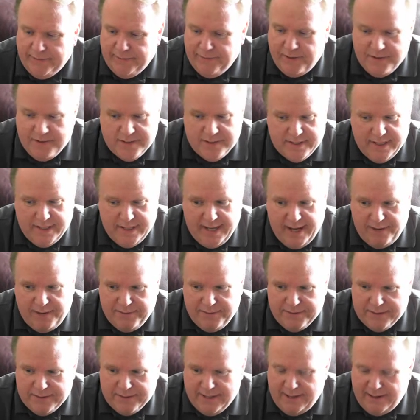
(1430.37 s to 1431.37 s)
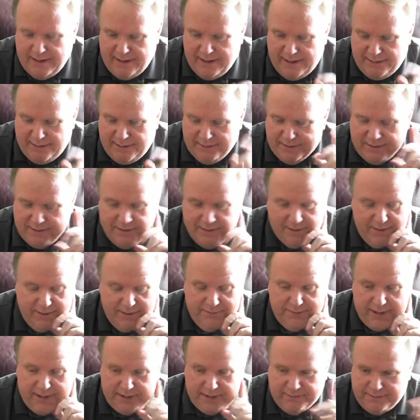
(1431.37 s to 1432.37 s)
First day I was there, I was
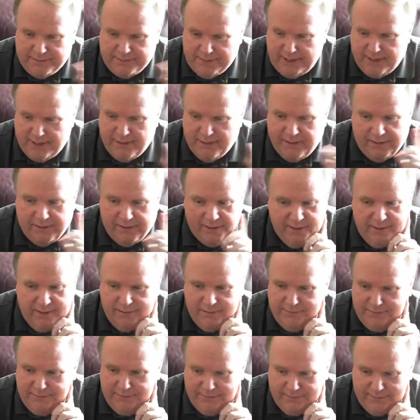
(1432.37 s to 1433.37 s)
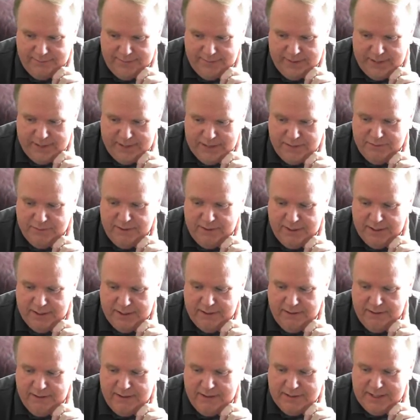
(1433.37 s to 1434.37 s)
looking, I said earlier, this is one of
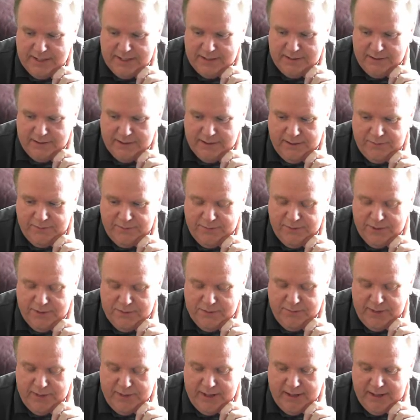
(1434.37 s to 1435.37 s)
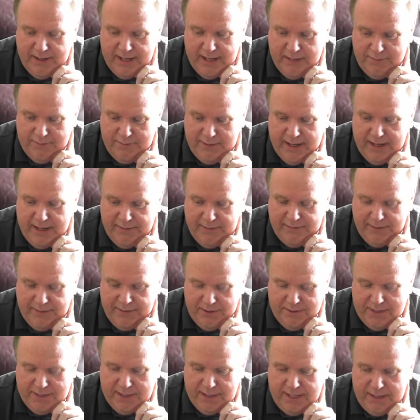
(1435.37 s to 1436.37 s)
the cards I was looking for. It's been on eBay a
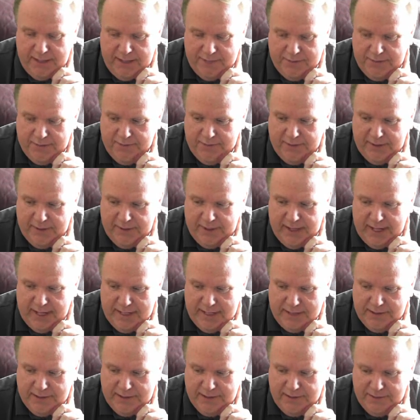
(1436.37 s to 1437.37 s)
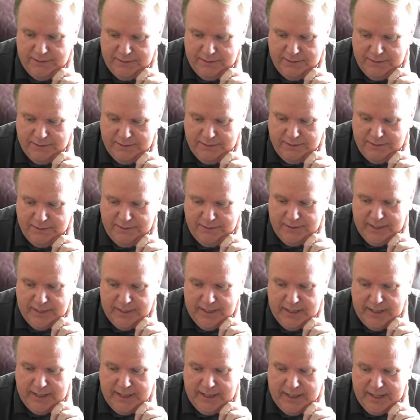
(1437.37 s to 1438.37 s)
few times over the last year or two.
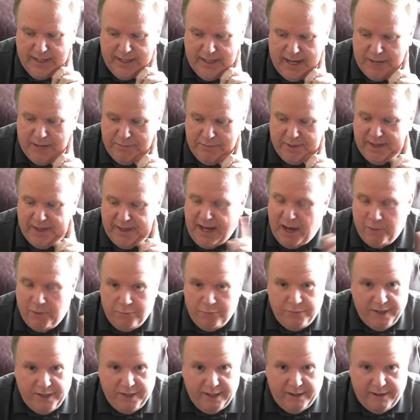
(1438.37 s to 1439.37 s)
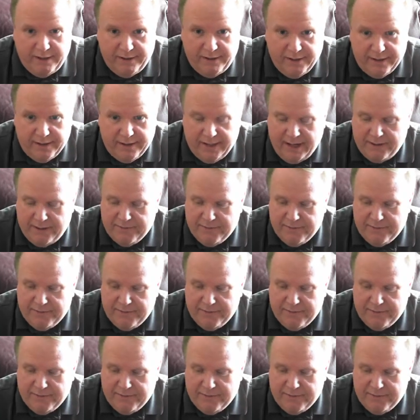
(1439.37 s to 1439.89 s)
I've been outbid on it